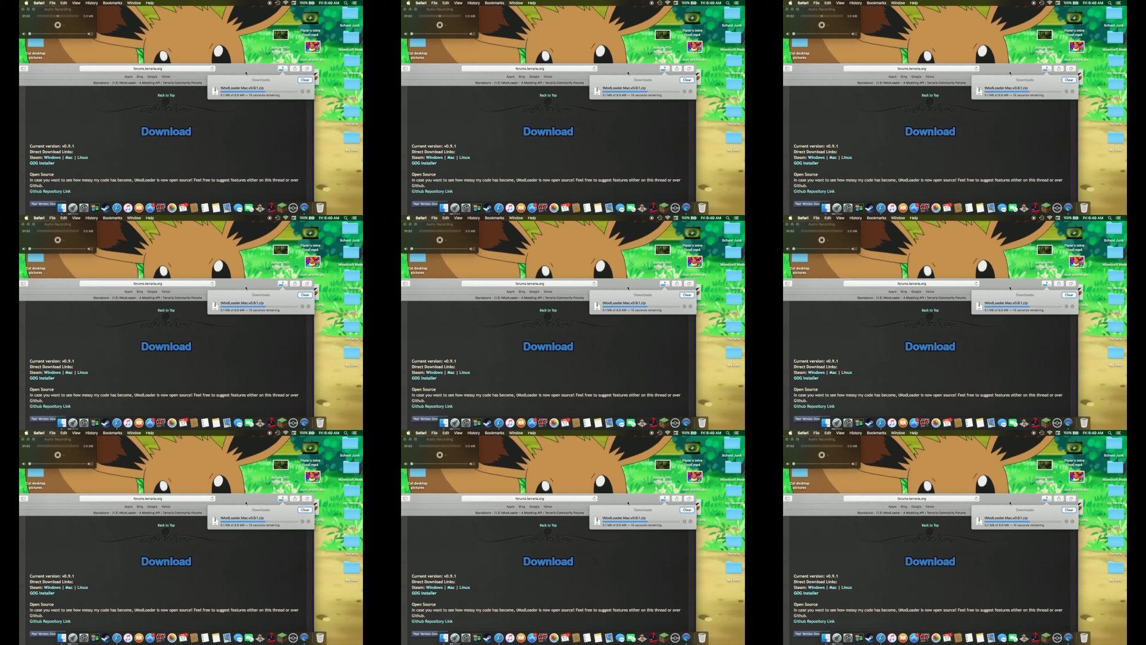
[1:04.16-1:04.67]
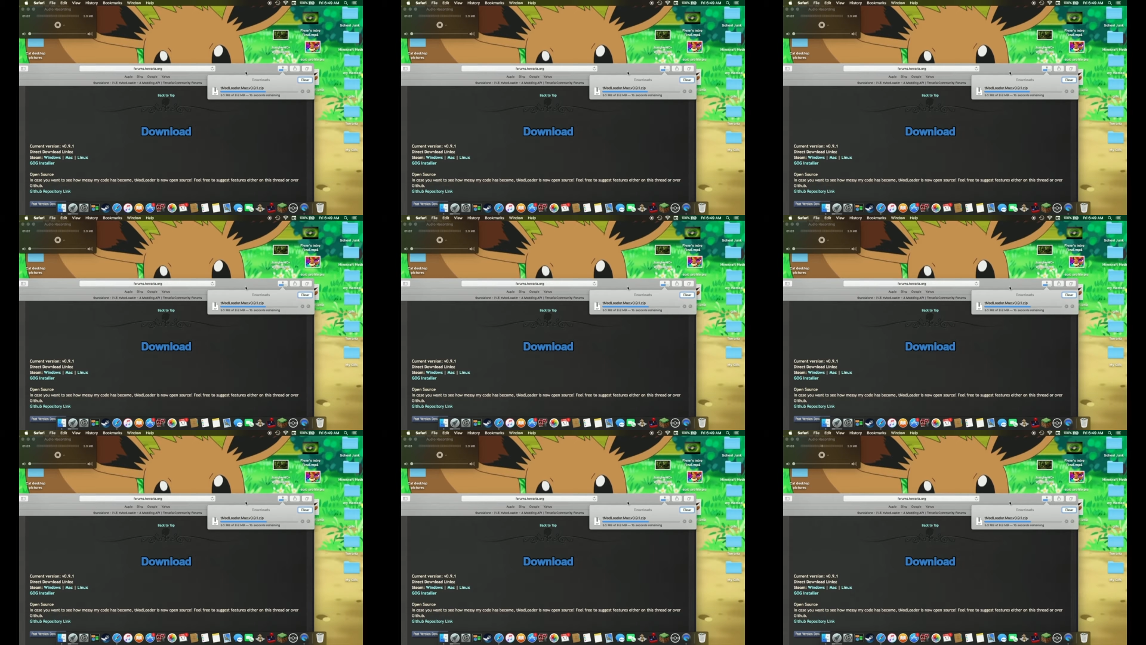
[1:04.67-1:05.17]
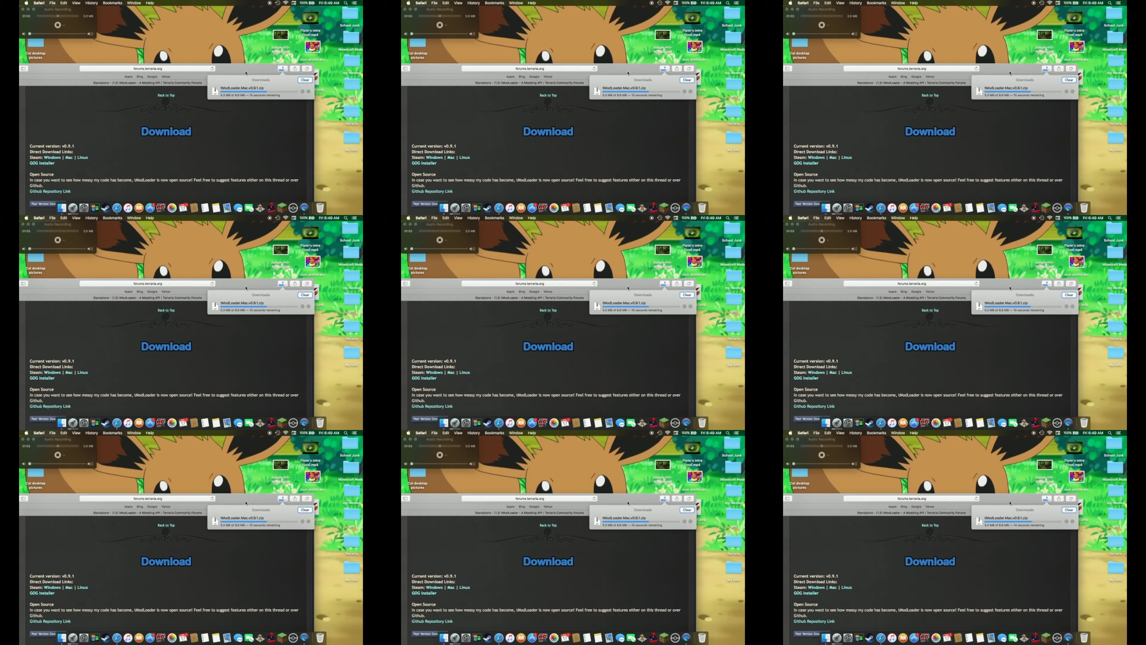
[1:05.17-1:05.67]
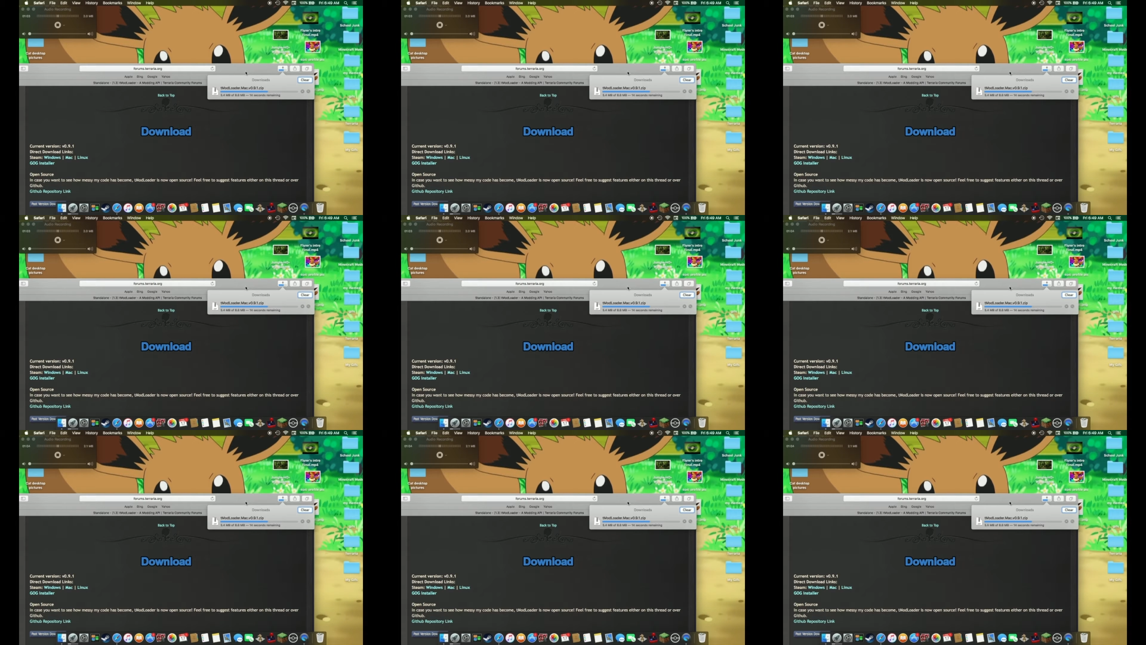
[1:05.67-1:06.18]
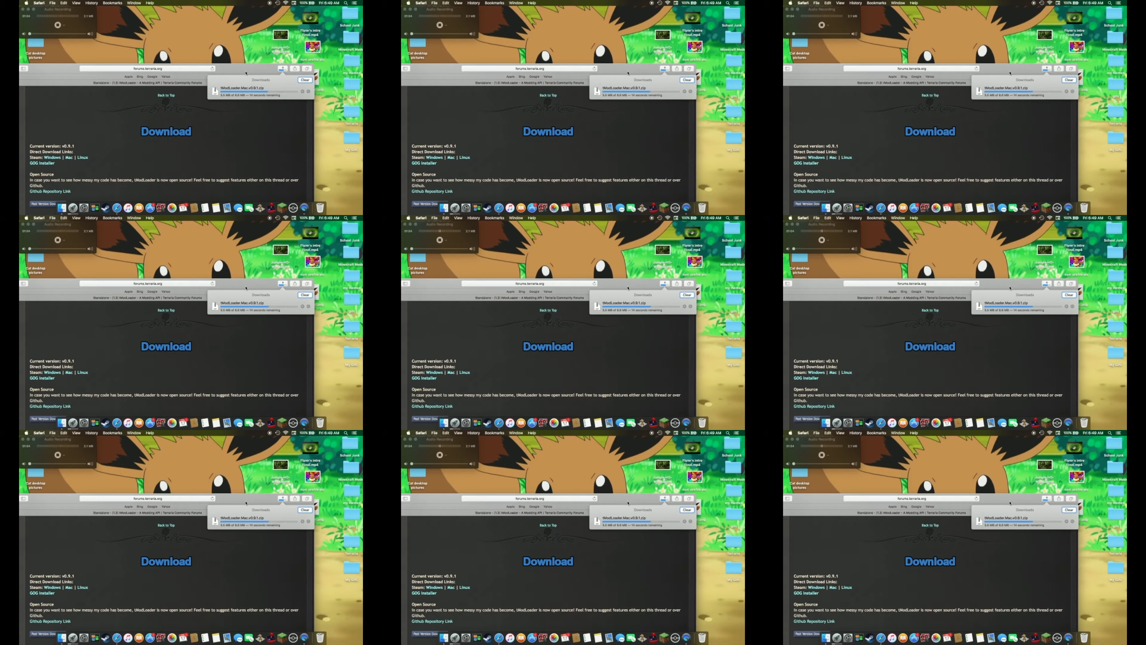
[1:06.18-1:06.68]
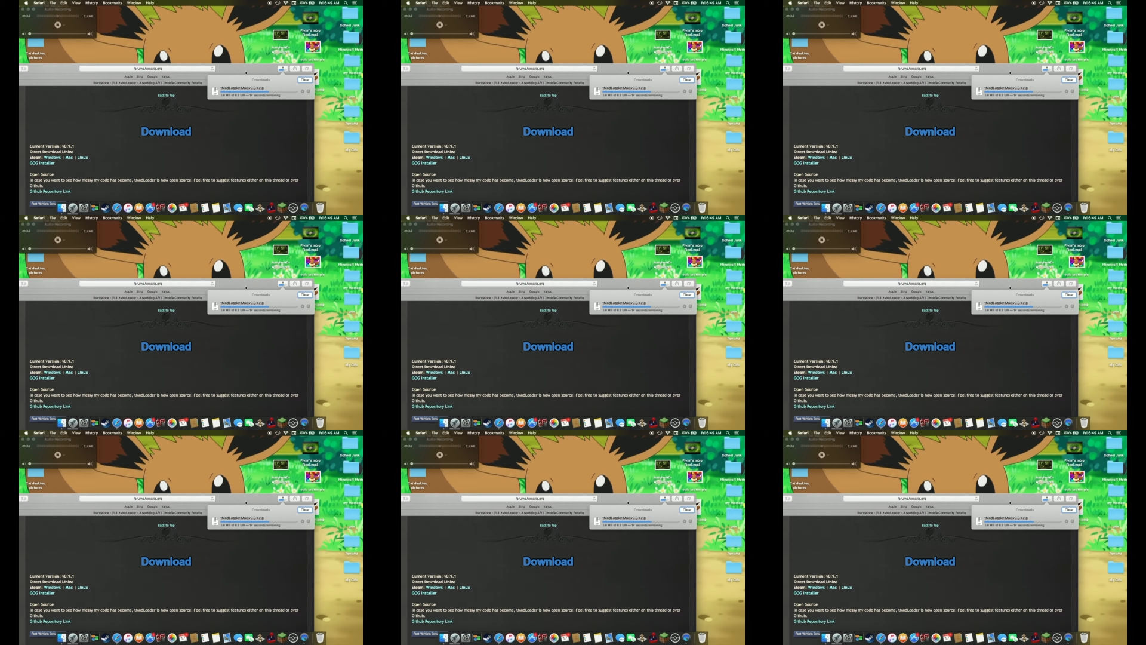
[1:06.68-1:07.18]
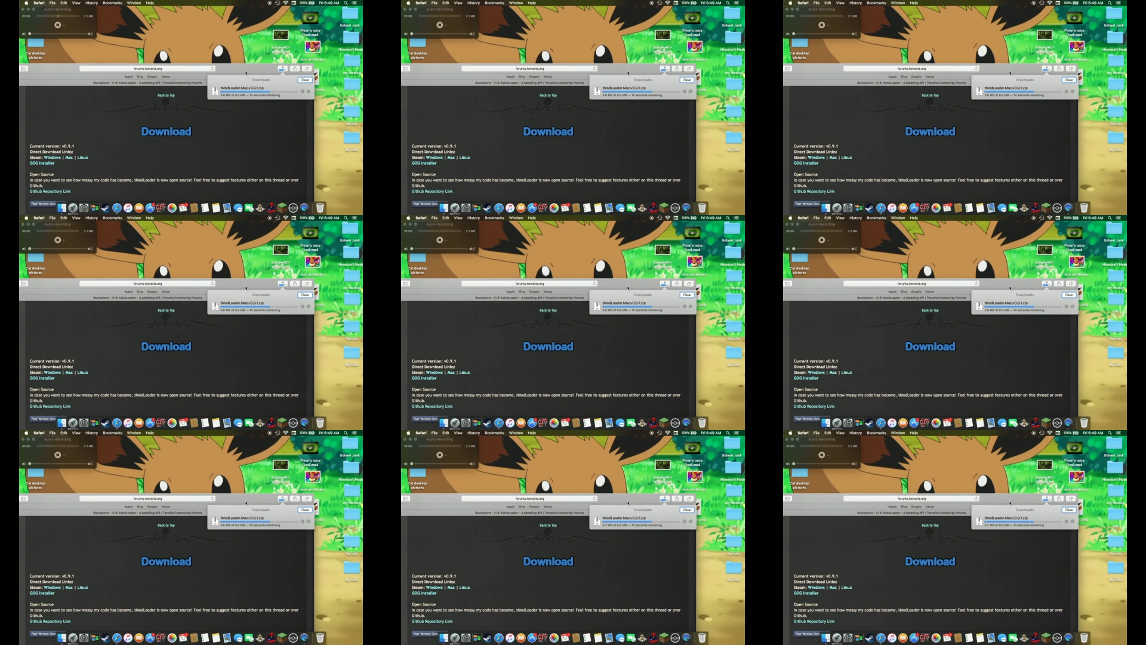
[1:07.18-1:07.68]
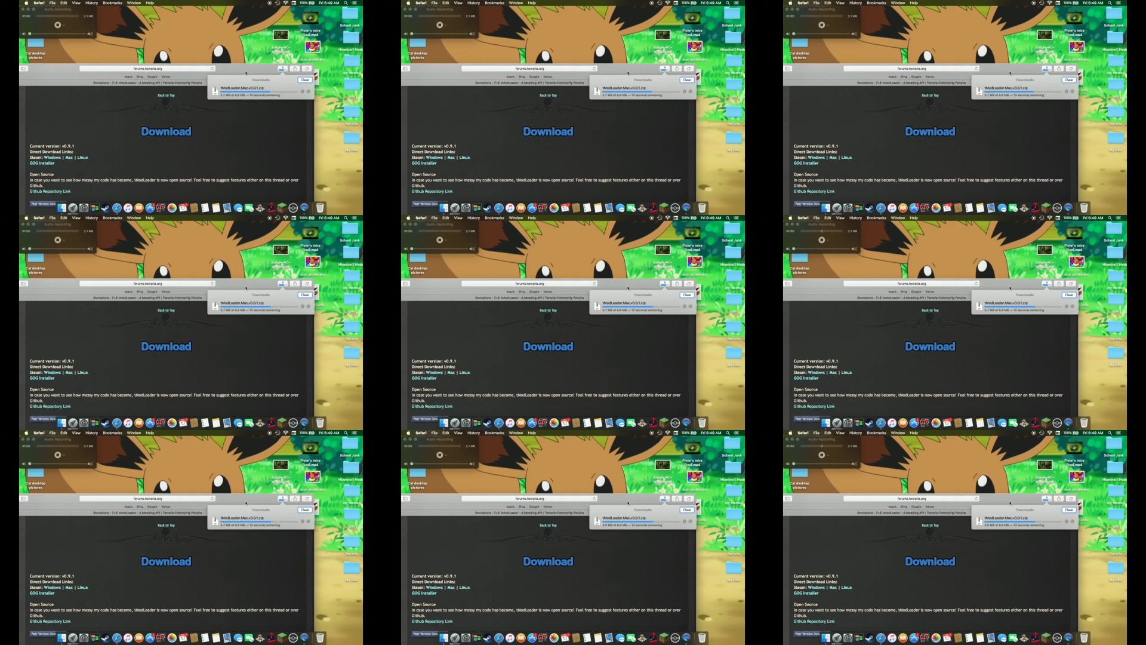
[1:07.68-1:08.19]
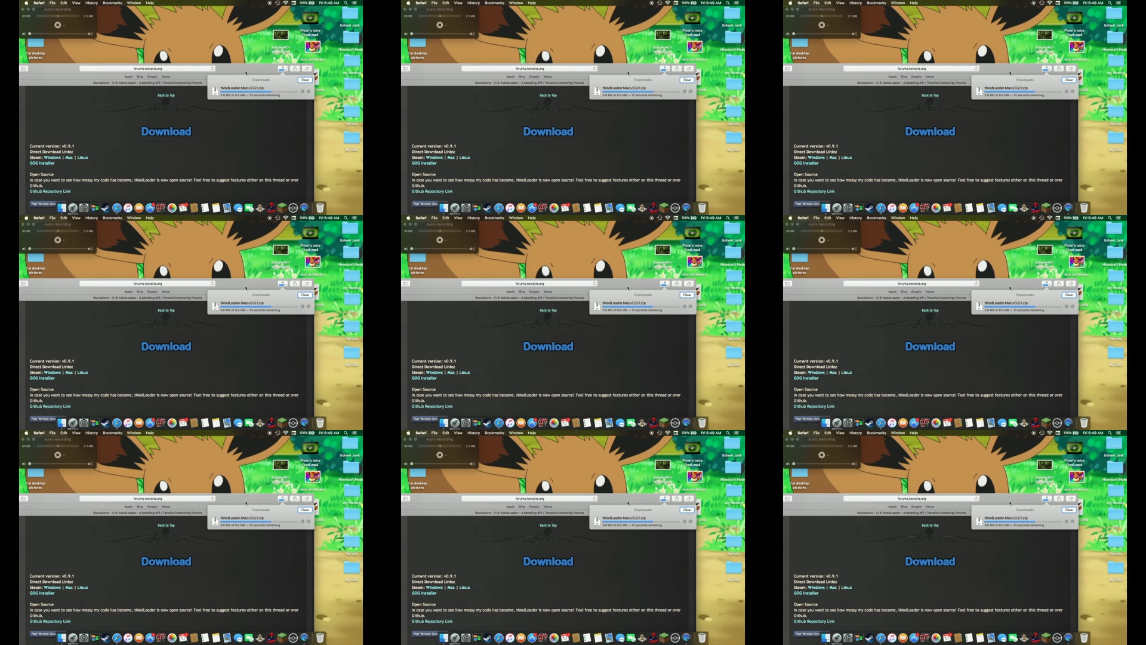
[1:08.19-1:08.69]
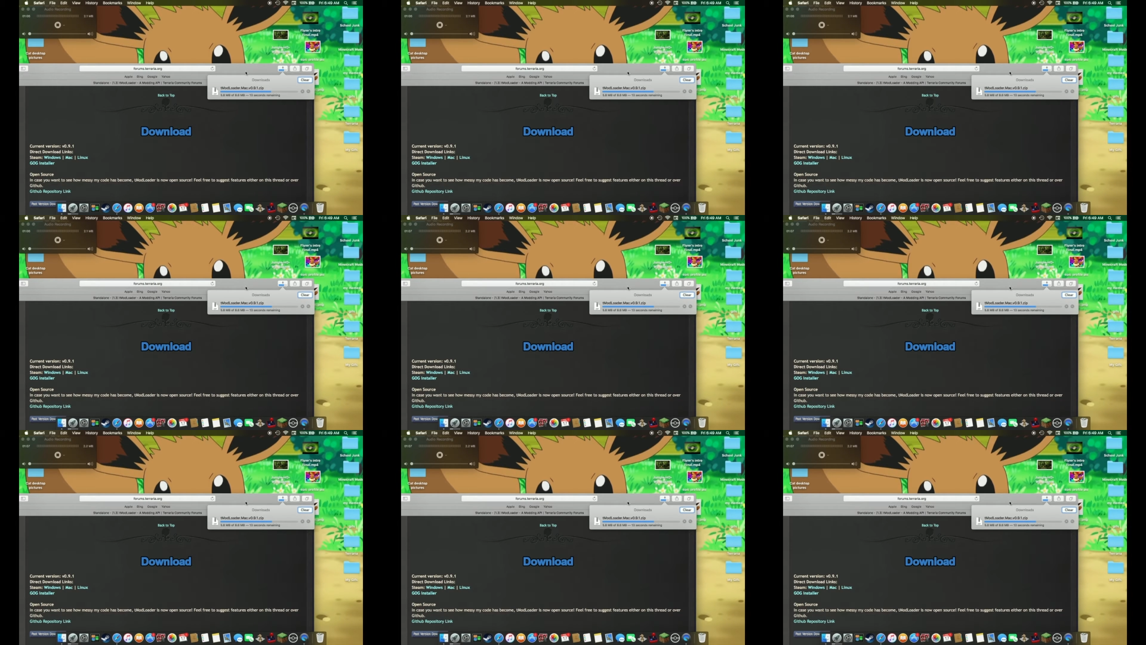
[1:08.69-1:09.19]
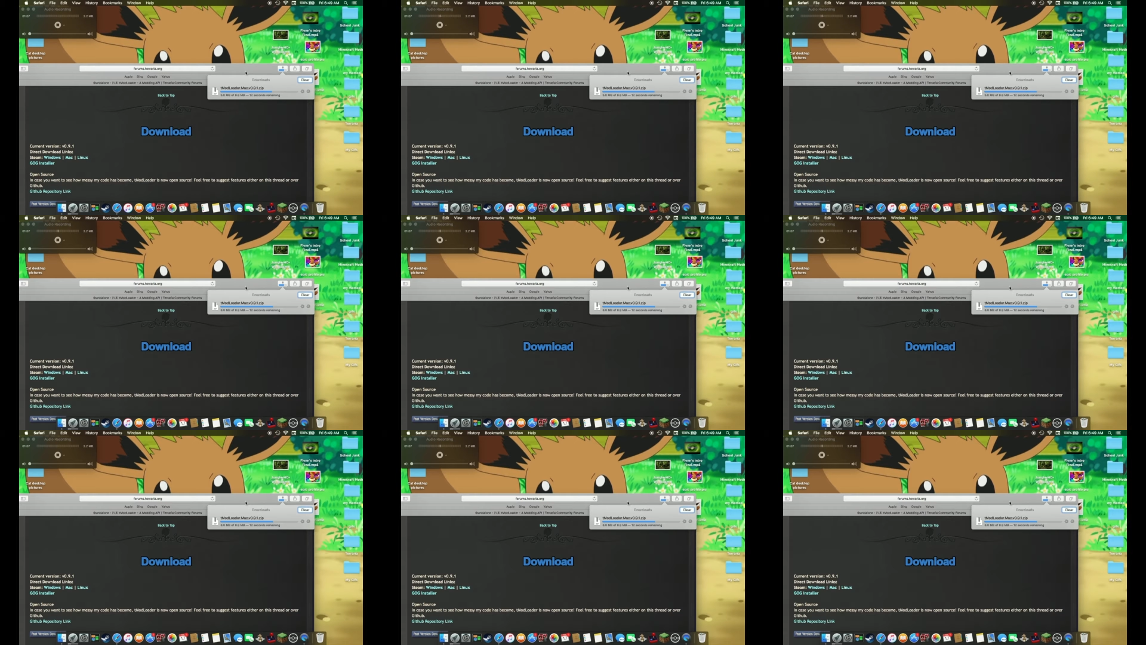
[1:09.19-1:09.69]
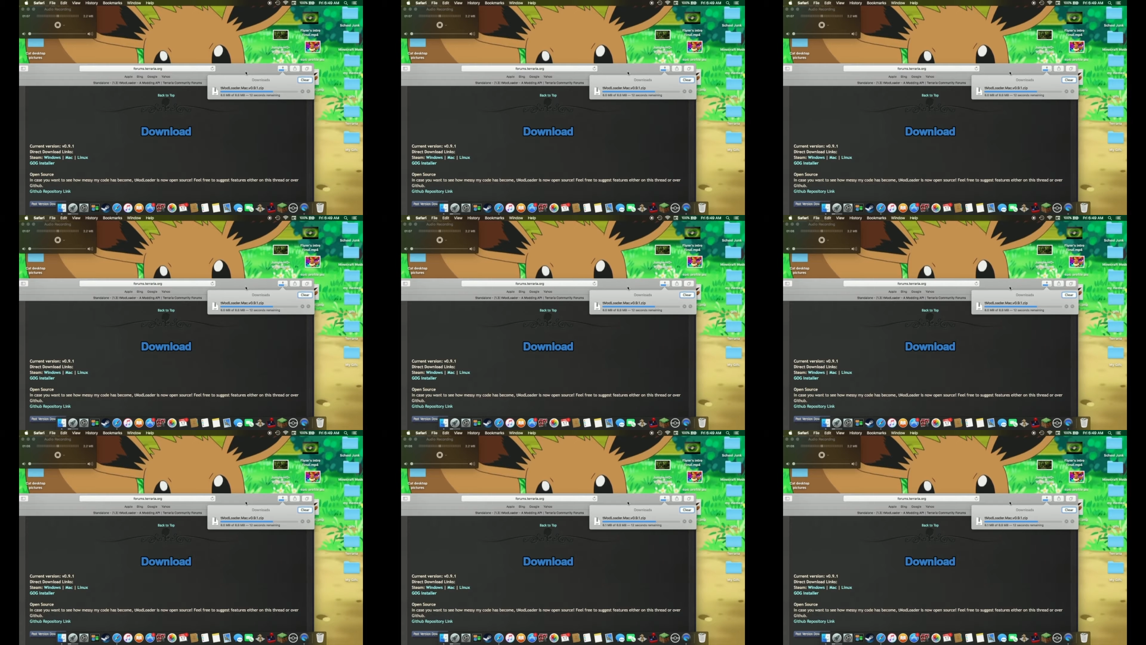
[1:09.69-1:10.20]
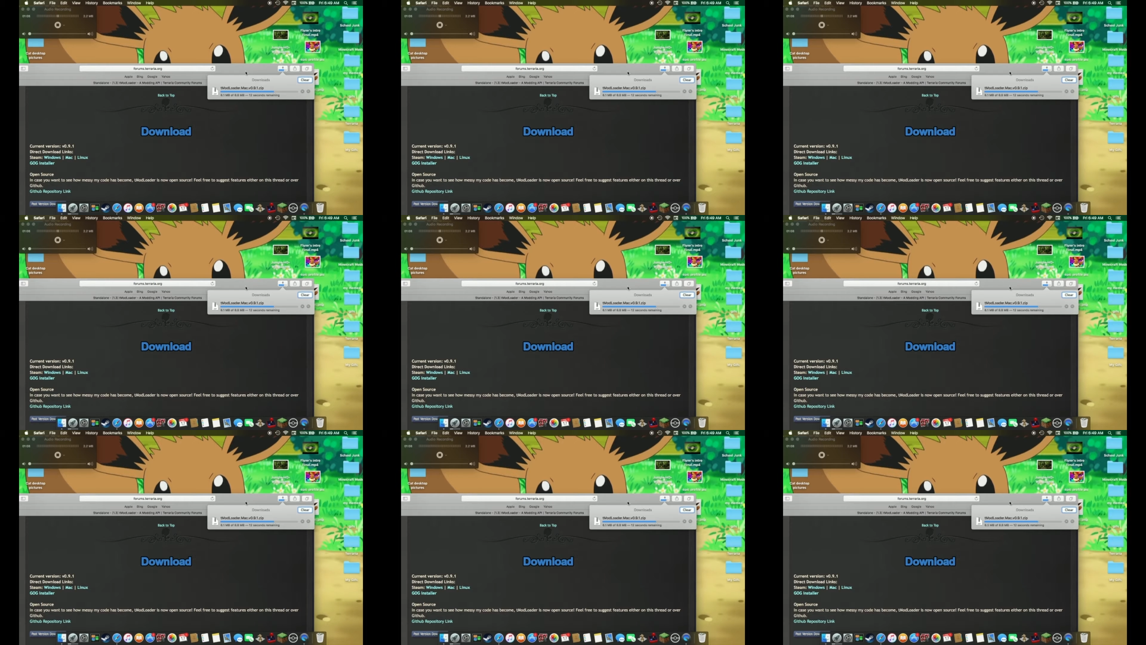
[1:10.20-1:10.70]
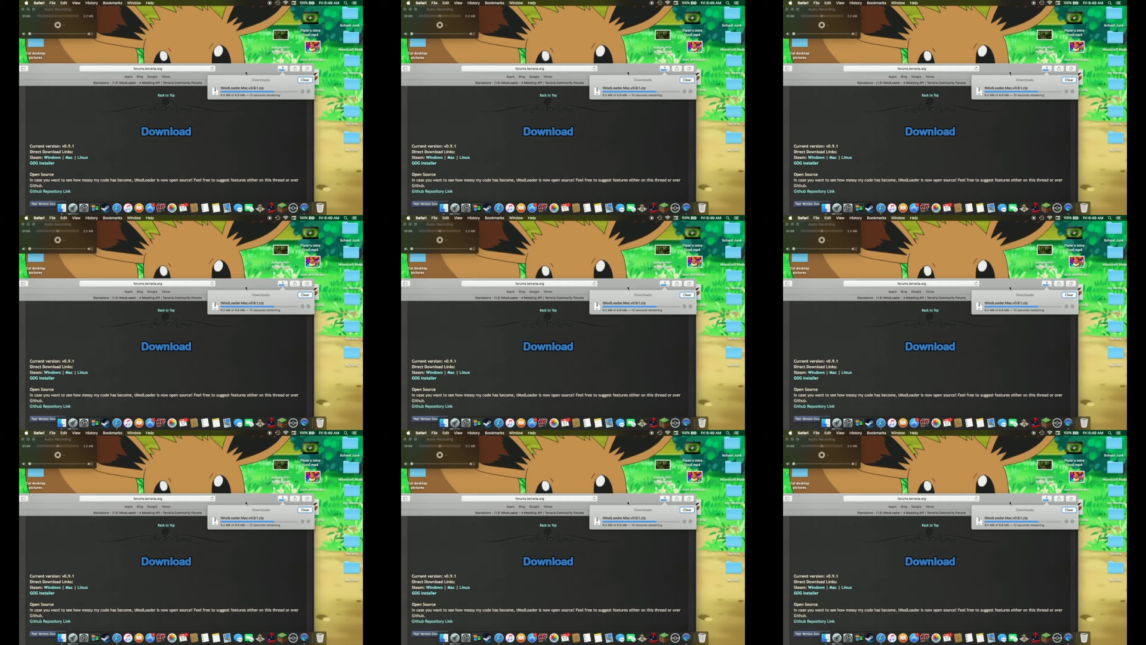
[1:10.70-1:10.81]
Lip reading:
[unreadable: no face in view]